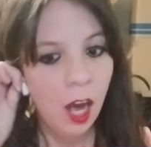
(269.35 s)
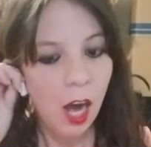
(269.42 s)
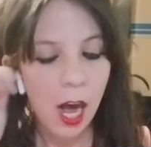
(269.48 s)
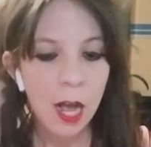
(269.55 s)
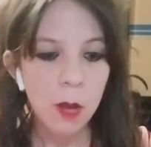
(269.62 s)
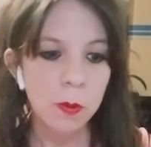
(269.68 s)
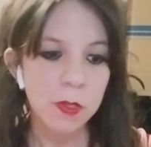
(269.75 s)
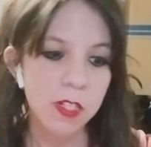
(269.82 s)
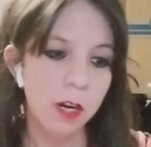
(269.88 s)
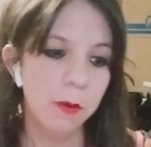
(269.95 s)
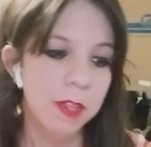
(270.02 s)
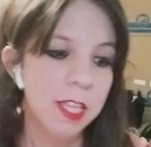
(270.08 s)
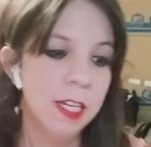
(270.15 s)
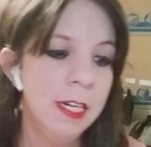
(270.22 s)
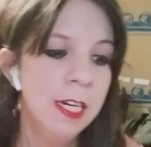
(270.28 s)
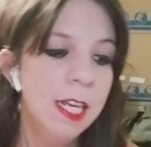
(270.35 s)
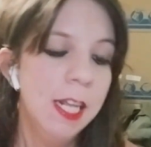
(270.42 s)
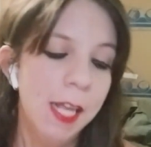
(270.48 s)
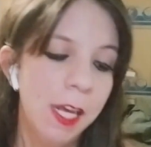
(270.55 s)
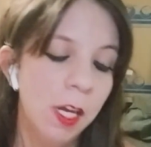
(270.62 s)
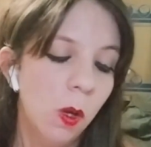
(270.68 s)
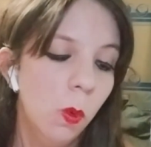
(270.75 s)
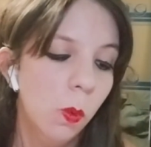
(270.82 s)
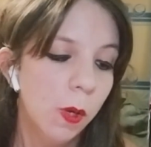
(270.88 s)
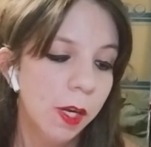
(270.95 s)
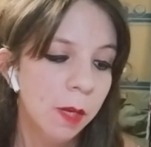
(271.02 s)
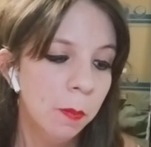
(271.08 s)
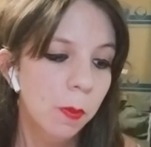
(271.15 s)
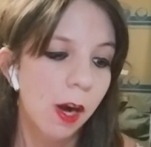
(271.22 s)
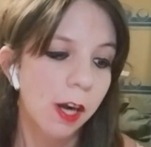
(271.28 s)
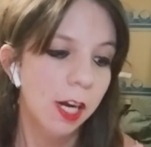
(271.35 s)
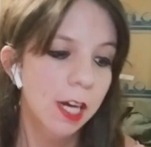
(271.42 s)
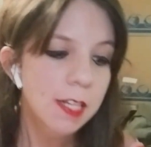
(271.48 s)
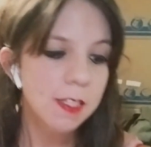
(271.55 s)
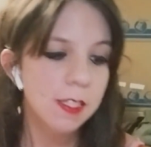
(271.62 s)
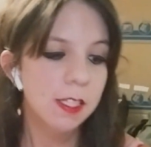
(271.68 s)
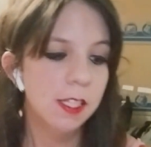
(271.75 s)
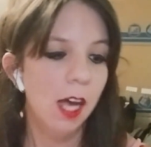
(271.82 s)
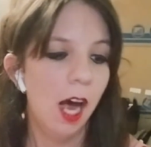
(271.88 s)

I will start with the knitting work in progress.